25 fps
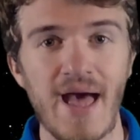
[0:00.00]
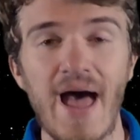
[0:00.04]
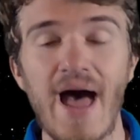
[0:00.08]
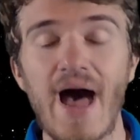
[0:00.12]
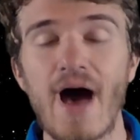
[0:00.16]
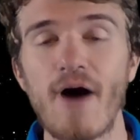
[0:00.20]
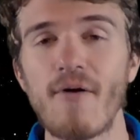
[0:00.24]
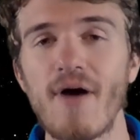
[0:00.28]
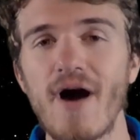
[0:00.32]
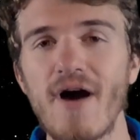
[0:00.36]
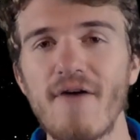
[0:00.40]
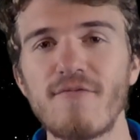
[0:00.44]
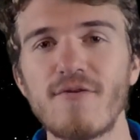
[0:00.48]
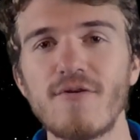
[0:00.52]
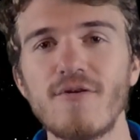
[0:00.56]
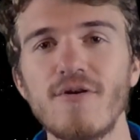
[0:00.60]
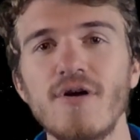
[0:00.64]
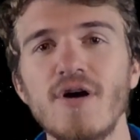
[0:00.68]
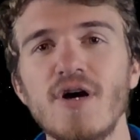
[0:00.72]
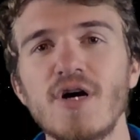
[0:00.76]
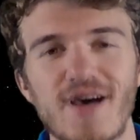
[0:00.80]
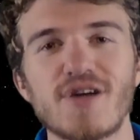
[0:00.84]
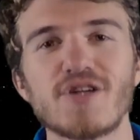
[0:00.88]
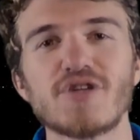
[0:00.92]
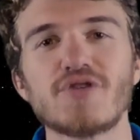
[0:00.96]
However,
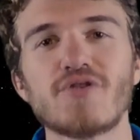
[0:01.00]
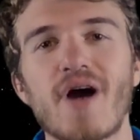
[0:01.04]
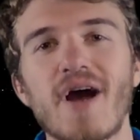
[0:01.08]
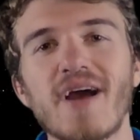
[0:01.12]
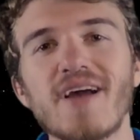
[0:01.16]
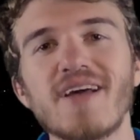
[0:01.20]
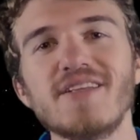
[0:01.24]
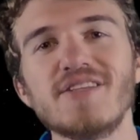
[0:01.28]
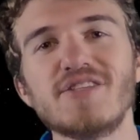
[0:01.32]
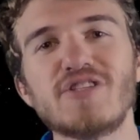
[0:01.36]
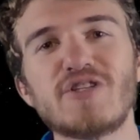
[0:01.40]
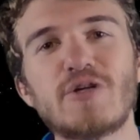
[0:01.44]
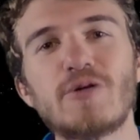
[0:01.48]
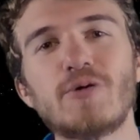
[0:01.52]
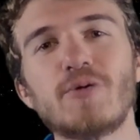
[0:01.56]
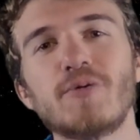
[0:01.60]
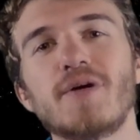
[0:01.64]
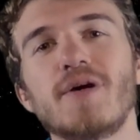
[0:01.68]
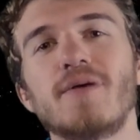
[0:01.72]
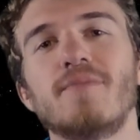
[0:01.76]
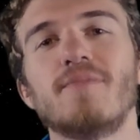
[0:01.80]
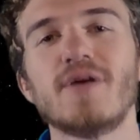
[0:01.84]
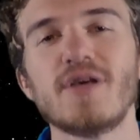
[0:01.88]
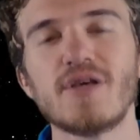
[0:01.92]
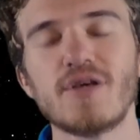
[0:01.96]
Dragon 2
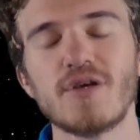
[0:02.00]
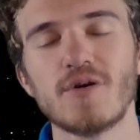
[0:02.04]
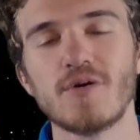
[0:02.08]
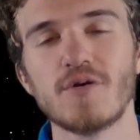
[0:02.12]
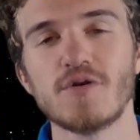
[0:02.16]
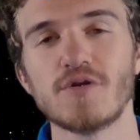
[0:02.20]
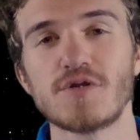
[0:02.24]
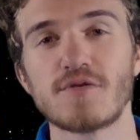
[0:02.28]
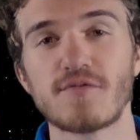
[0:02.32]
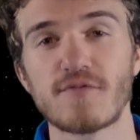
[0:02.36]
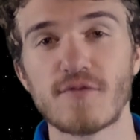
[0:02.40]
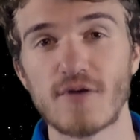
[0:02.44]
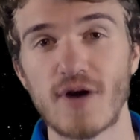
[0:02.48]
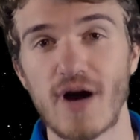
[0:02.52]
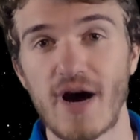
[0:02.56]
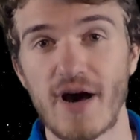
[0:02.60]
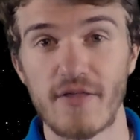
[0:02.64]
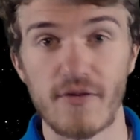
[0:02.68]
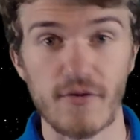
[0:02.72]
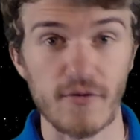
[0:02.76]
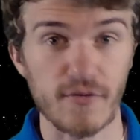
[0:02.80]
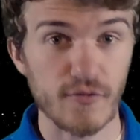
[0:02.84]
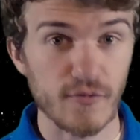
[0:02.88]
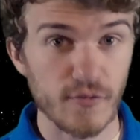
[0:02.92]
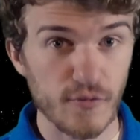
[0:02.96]
can be used for
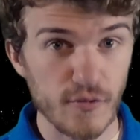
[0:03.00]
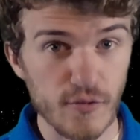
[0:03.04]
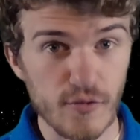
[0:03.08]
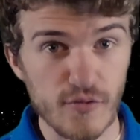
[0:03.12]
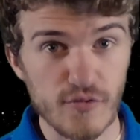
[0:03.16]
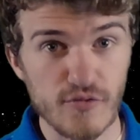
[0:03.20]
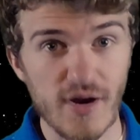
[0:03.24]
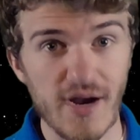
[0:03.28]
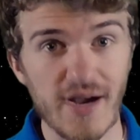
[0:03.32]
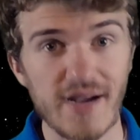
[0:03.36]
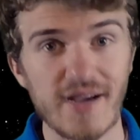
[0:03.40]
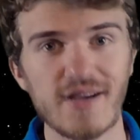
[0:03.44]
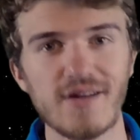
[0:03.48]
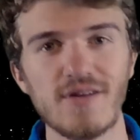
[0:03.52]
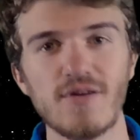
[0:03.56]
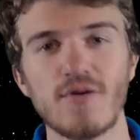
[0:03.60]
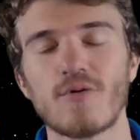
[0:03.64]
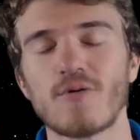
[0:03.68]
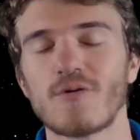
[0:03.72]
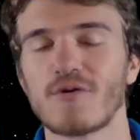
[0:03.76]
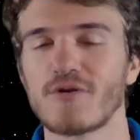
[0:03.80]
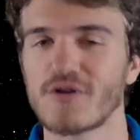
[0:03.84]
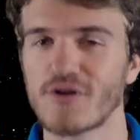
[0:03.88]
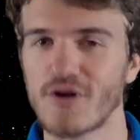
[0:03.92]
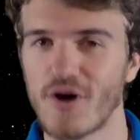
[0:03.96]
either Crew Dragon
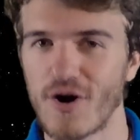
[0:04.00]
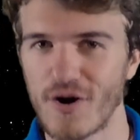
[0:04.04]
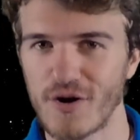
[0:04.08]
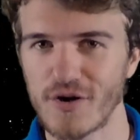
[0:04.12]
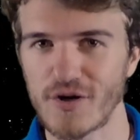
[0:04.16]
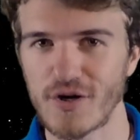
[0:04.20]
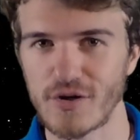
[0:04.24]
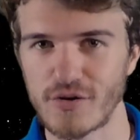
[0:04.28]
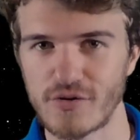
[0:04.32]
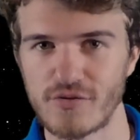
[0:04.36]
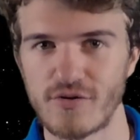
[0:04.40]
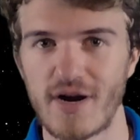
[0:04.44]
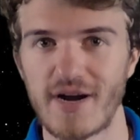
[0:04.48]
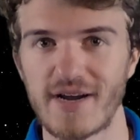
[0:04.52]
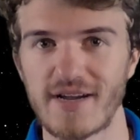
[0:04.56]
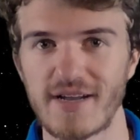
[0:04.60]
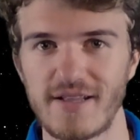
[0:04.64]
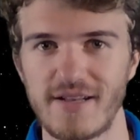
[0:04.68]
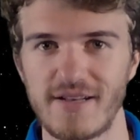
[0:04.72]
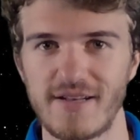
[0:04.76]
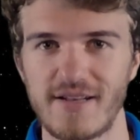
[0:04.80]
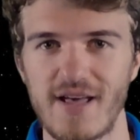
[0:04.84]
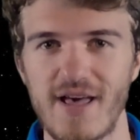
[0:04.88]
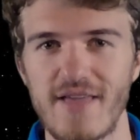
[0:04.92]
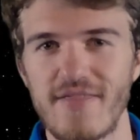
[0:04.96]
or Cargo
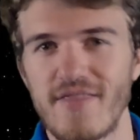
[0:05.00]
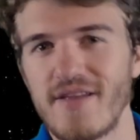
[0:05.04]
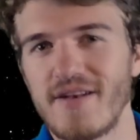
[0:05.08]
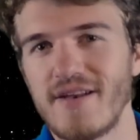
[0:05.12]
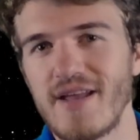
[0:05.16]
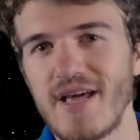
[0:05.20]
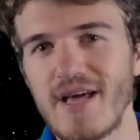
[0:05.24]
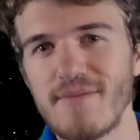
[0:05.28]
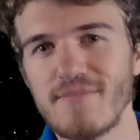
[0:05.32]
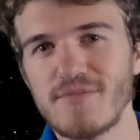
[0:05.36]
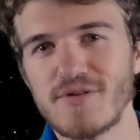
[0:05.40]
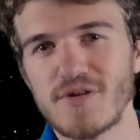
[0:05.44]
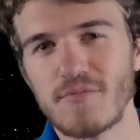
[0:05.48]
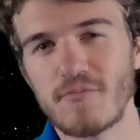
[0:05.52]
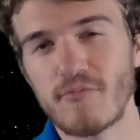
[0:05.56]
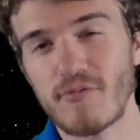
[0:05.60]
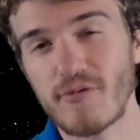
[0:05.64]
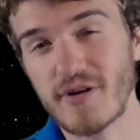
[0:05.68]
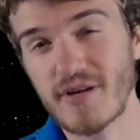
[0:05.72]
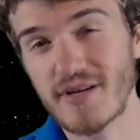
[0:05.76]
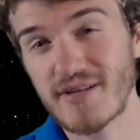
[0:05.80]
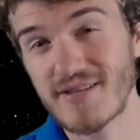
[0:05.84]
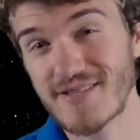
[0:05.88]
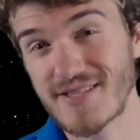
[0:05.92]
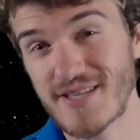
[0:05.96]
Dragon, and the names are
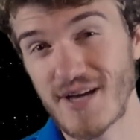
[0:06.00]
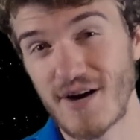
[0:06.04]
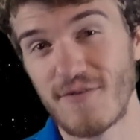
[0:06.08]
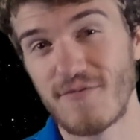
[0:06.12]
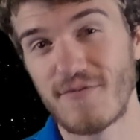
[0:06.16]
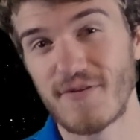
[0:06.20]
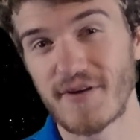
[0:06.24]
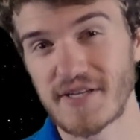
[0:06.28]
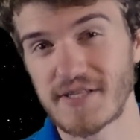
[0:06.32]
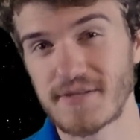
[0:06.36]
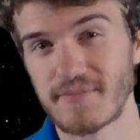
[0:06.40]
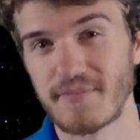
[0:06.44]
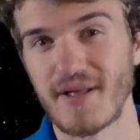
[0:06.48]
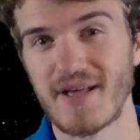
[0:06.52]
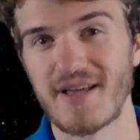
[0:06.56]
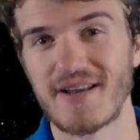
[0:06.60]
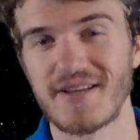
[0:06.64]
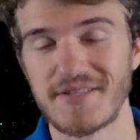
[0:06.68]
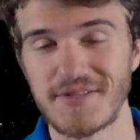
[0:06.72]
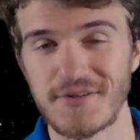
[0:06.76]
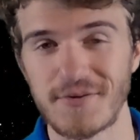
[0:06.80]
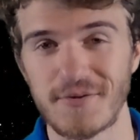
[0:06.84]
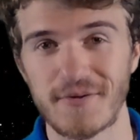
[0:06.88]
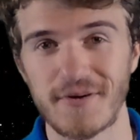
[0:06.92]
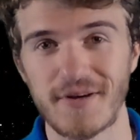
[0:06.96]
pretty
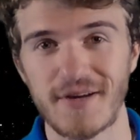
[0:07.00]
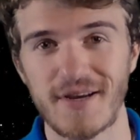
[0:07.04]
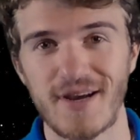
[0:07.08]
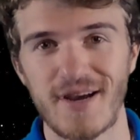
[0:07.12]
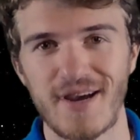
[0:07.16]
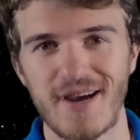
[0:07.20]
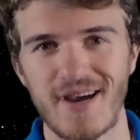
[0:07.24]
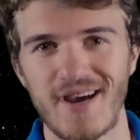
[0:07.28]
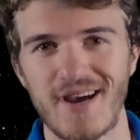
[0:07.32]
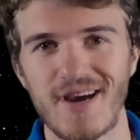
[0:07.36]
self-explanatory.